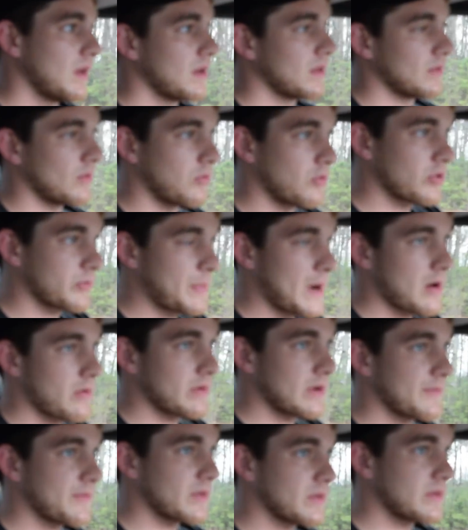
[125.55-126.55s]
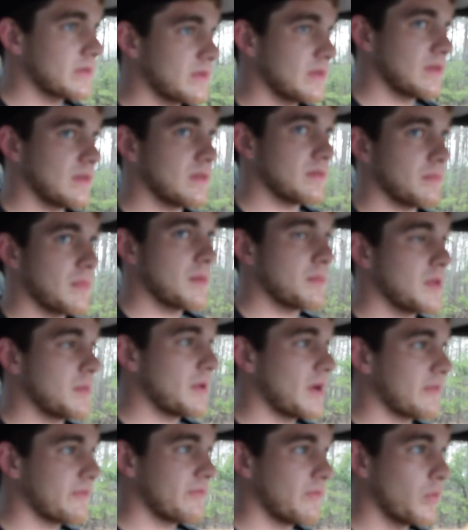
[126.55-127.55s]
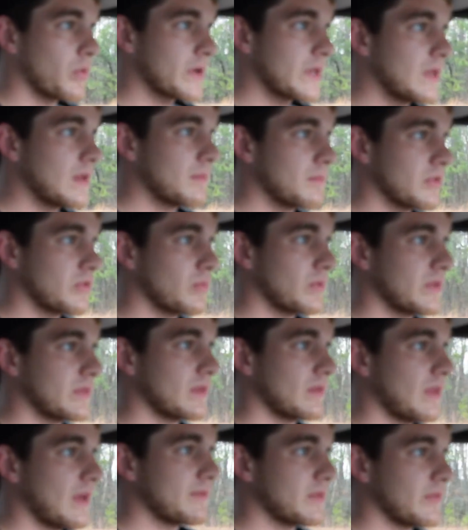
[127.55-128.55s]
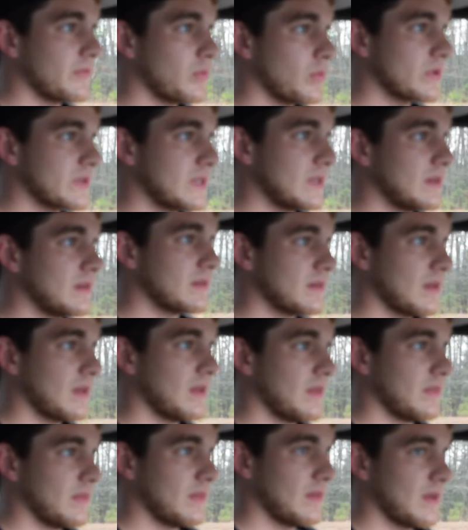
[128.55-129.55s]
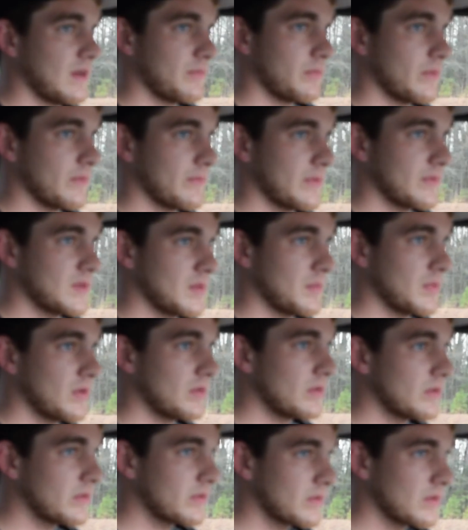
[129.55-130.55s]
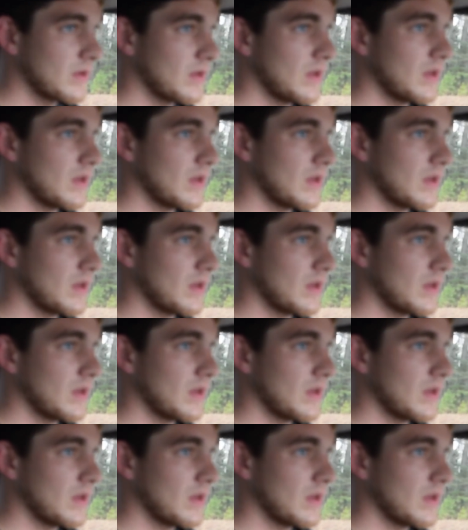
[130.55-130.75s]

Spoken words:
The horsepower difference is maybe about 40 between the 11 and 14s and the F-150 motors